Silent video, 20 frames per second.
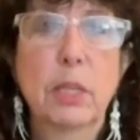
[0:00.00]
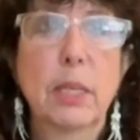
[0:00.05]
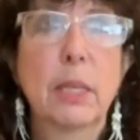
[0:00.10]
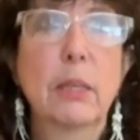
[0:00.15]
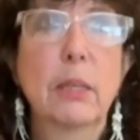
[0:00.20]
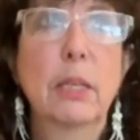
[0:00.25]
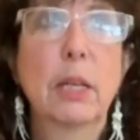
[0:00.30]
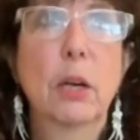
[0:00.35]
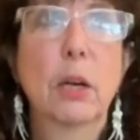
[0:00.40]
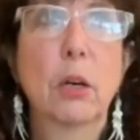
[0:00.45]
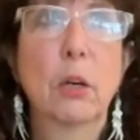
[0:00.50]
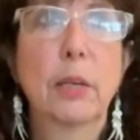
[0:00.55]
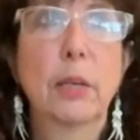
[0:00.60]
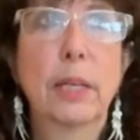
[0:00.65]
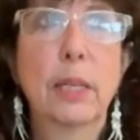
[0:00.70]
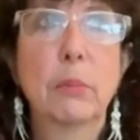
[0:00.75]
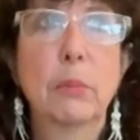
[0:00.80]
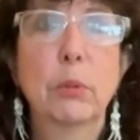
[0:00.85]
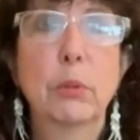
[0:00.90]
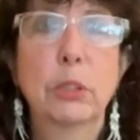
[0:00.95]
and are
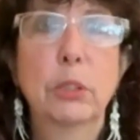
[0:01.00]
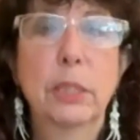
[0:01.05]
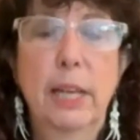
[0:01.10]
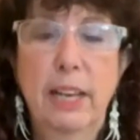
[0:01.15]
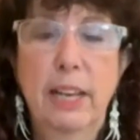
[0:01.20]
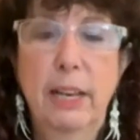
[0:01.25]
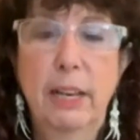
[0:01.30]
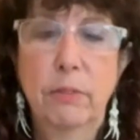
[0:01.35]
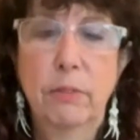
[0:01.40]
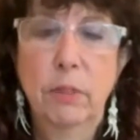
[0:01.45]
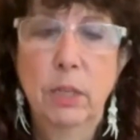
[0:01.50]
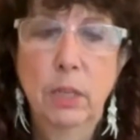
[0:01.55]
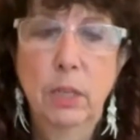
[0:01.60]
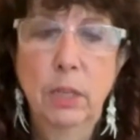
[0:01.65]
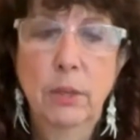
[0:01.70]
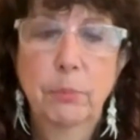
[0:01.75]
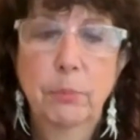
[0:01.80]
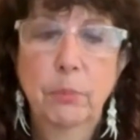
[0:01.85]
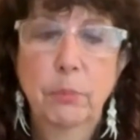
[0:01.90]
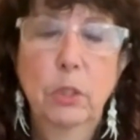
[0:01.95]
able to have,
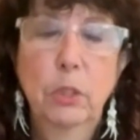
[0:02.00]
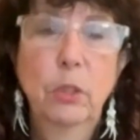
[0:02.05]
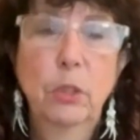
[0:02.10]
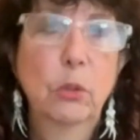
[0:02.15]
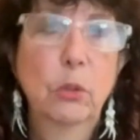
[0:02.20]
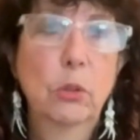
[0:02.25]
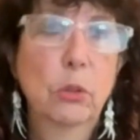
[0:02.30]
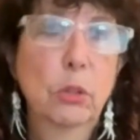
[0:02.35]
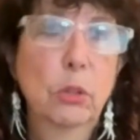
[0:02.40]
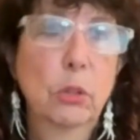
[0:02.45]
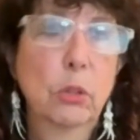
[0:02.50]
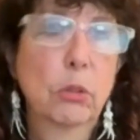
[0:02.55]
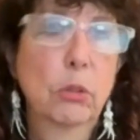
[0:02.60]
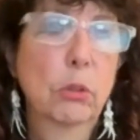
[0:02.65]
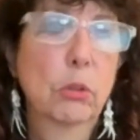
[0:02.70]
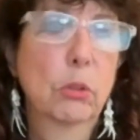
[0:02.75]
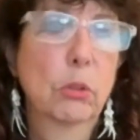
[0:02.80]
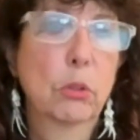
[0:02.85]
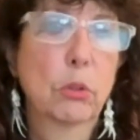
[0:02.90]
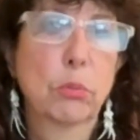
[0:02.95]

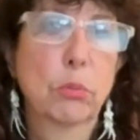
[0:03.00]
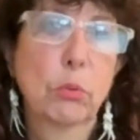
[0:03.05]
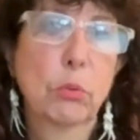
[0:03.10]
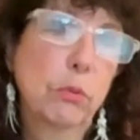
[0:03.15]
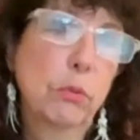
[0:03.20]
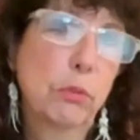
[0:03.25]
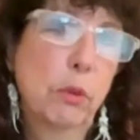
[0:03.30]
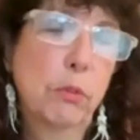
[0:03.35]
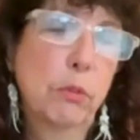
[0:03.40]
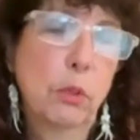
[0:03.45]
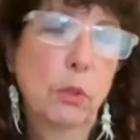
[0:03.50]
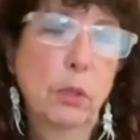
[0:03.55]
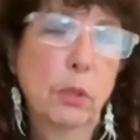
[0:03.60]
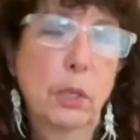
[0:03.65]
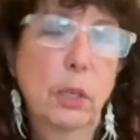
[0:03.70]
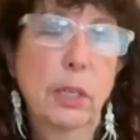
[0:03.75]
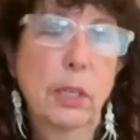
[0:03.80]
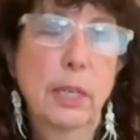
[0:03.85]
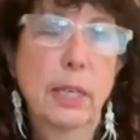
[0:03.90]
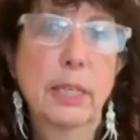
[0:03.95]
the roof over
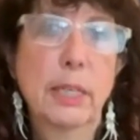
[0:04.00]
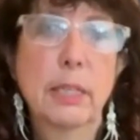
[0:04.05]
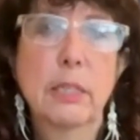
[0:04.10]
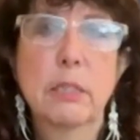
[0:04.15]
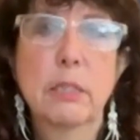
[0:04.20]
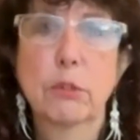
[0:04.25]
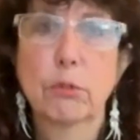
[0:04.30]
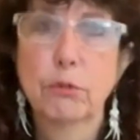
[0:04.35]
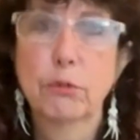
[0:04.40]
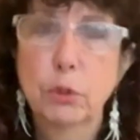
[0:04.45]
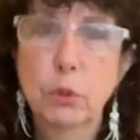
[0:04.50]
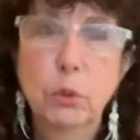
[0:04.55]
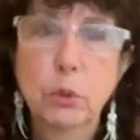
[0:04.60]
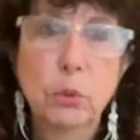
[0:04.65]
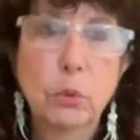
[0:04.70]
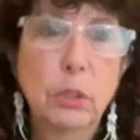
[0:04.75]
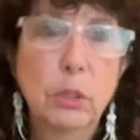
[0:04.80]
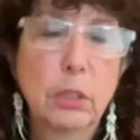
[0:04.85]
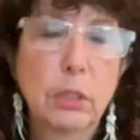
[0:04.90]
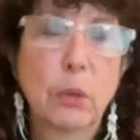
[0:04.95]
our heads, the
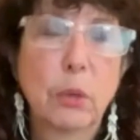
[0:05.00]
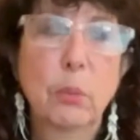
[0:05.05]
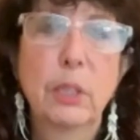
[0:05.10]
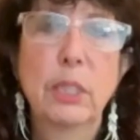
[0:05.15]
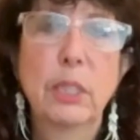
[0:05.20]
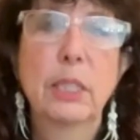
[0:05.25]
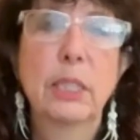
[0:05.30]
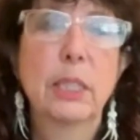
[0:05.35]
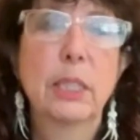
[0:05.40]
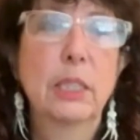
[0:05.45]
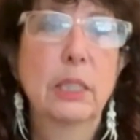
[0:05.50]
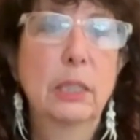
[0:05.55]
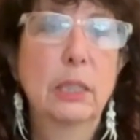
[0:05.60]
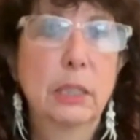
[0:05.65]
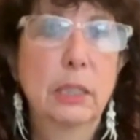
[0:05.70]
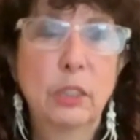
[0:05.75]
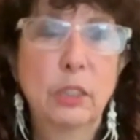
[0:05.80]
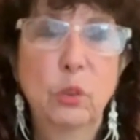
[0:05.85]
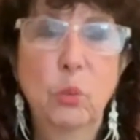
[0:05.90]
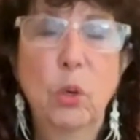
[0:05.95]
food that we need,
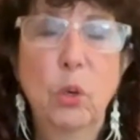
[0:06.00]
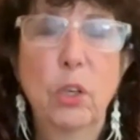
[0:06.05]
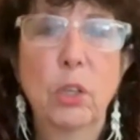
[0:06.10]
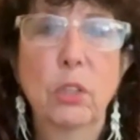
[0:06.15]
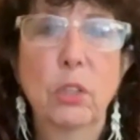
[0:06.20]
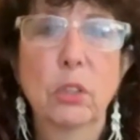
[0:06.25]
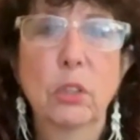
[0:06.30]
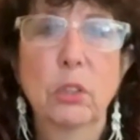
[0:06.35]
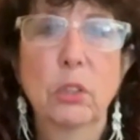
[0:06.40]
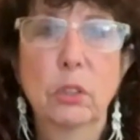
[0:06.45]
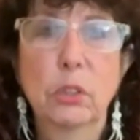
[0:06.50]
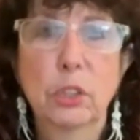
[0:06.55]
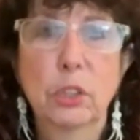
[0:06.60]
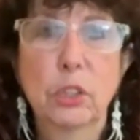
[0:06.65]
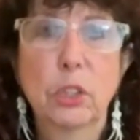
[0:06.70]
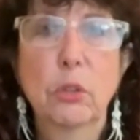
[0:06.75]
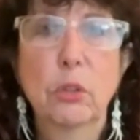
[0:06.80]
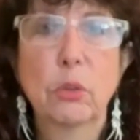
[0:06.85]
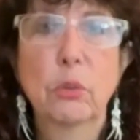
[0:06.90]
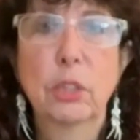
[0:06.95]
clean water,
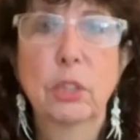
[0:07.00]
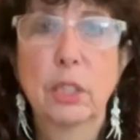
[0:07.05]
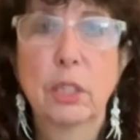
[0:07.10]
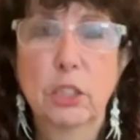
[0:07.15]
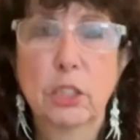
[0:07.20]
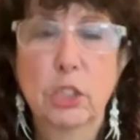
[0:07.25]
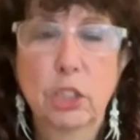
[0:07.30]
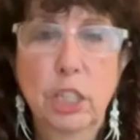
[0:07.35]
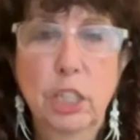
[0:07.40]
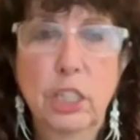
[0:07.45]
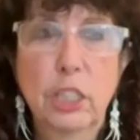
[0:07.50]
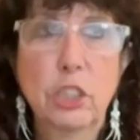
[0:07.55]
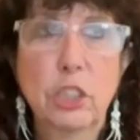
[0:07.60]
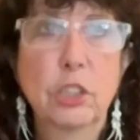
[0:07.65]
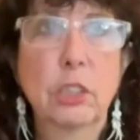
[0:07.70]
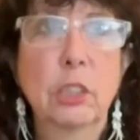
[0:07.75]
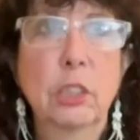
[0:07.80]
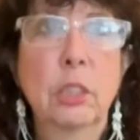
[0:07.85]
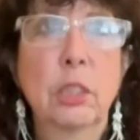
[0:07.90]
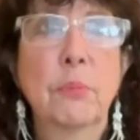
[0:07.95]
the
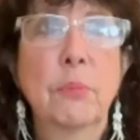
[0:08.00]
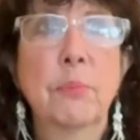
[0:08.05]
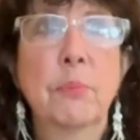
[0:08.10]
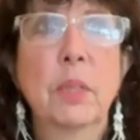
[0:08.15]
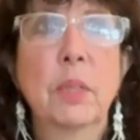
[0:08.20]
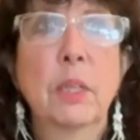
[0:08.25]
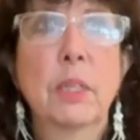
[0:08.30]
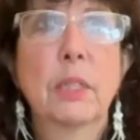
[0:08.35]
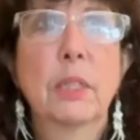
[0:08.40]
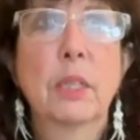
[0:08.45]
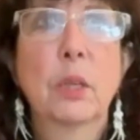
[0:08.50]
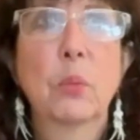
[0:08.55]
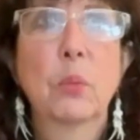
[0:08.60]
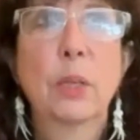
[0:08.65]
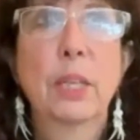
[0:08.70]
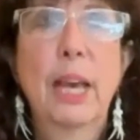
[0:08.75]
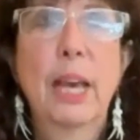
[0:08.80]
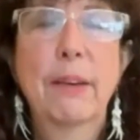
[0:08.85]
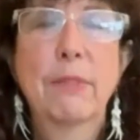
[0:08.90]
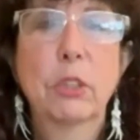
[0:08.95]
education, then we
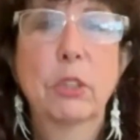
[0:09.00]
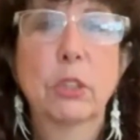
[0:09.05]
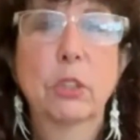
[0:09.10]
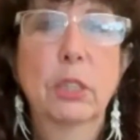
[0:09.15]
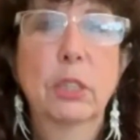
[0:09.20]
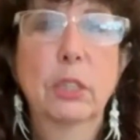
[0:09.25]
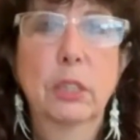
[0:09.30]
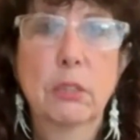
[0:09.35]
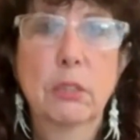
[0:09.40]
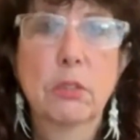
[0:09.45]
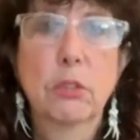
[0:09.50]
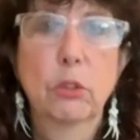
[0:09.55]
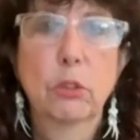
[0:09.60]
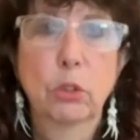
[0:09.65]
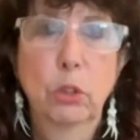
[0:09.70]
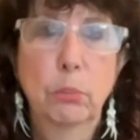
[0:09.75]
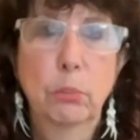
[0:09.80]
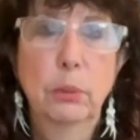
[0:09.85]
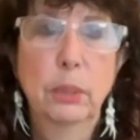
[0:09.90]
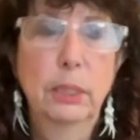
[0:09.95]
have to look at this
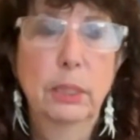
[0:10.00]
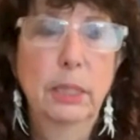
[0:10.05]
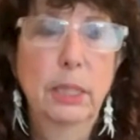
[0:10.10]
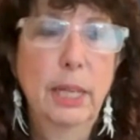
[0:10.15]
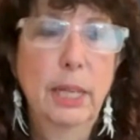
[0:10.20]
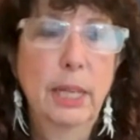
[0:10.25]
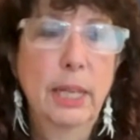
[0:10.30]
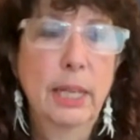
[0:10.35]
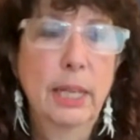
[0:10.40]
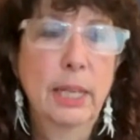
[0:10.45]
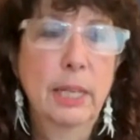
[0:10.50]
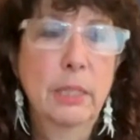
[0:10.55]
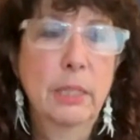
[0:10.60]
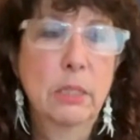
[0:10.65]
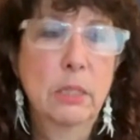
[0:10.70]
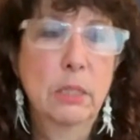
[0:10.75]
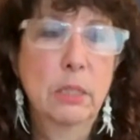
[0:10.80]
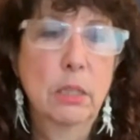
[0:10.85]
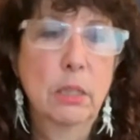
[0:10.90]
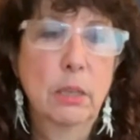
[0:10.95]
globally.
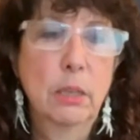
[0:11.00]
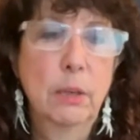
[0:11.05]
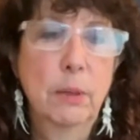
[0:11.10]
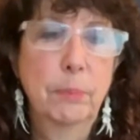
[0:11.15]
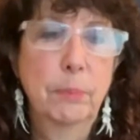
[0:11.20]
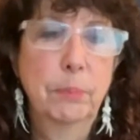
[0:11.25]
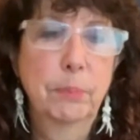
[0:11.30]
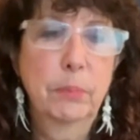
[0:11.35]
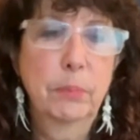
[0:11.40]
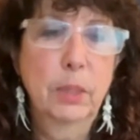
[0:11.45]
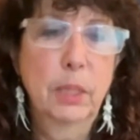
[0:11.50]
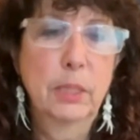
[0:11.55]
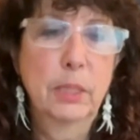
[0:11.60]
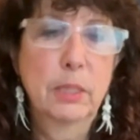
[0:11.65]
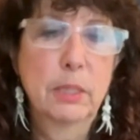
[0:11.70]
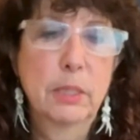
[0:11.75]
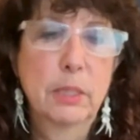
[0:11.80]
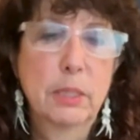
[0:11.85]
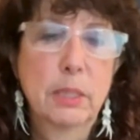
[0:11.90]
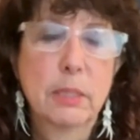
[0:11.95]
And
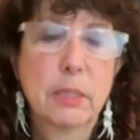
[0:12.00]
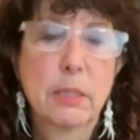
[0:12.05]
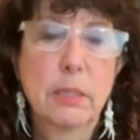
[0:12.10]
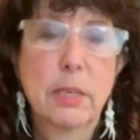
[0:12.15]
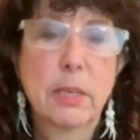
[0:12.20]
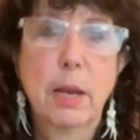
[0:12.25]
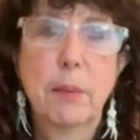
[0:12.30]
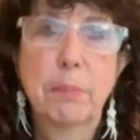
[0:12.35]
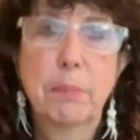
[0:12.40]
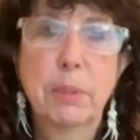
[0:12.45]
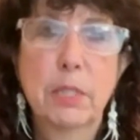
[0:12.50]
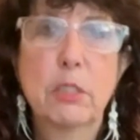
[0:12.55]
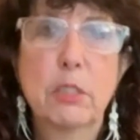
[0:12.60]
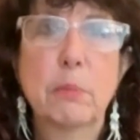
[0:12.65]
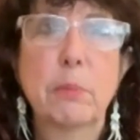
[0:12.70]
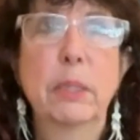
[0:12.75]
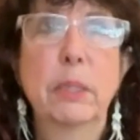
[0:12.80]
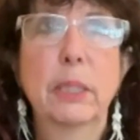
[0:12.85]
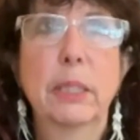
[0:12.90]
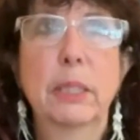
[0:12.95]
this is not
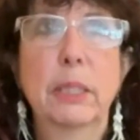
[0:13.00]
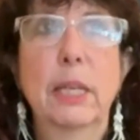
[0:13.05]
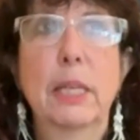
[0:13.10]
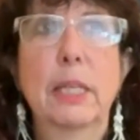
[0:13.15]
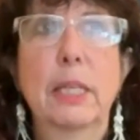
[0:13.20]
piecemeal